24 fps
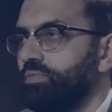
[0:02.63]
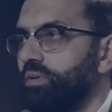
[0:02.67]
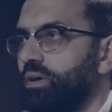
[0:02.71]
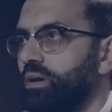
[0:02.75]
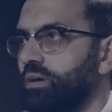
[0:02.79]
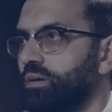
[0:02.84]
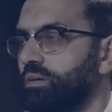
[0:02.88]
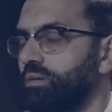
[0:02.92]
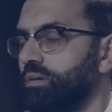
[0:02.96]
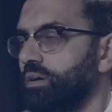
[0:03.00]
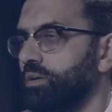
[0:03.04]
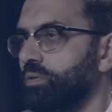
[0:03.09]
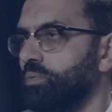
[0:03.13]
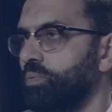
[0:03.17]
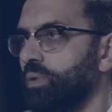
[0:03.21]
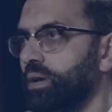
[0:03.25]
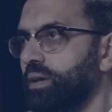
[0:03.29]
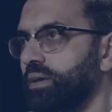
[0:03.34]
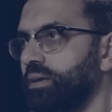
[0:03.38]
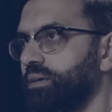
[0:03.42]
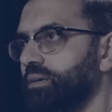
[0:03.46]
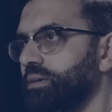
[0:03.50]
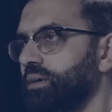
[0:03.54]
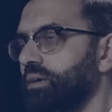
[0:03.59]
far
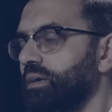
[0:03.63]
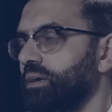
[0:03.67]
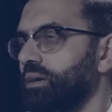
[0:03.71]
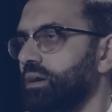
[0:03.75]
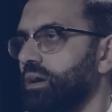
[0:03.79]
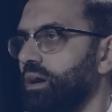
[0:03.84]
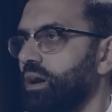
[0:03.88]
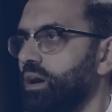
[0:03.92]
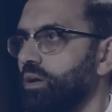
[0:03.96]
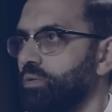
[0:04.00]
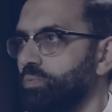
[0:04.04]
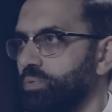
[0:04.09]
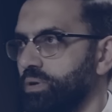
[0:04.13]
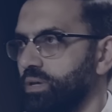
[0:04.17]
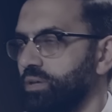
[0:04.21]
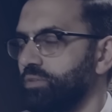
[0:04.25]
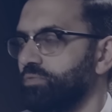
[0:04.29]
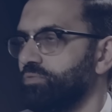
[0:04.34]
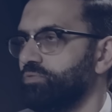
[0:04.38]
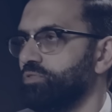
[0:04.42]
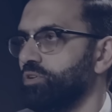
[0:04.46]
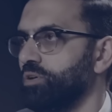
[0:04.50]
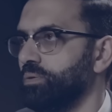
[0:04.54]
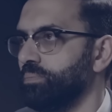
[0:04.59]
away are we
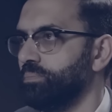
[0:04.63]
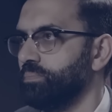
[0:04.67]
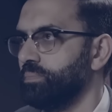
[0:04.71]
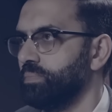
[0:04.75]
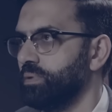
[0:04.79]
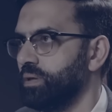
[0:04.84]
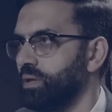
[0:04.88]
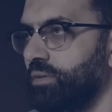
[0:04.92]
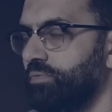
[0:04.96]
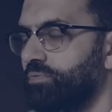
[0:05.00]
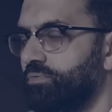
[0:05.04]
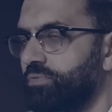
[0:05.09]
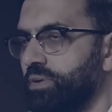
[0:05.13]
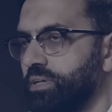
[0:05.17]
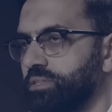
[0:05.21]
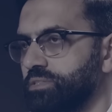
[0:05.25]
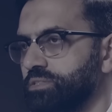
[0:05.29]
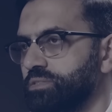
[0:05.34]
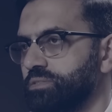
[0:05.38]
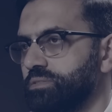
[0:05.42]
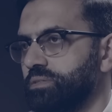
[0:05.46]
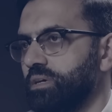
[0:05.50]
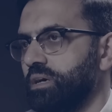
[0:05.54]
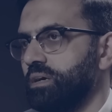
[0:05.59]
from a French
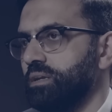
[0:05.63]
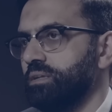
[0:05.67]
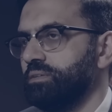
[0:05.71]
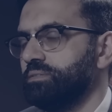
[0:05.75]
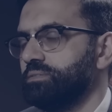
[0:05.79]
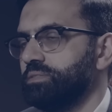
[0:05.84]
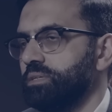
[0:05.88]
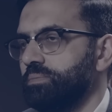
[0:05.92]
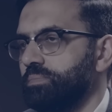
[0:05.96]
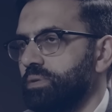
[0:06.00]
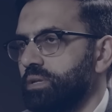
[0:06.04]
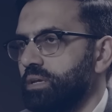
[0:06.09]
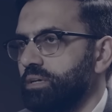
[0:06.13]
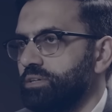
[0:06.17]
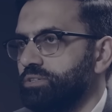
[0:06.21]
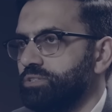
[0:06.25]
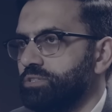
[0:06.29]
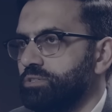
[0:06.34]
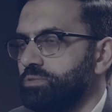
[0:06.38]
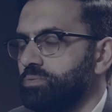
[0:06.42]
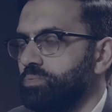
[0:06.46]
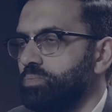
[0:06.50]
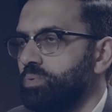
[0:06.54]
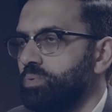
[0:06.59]
style assimilation?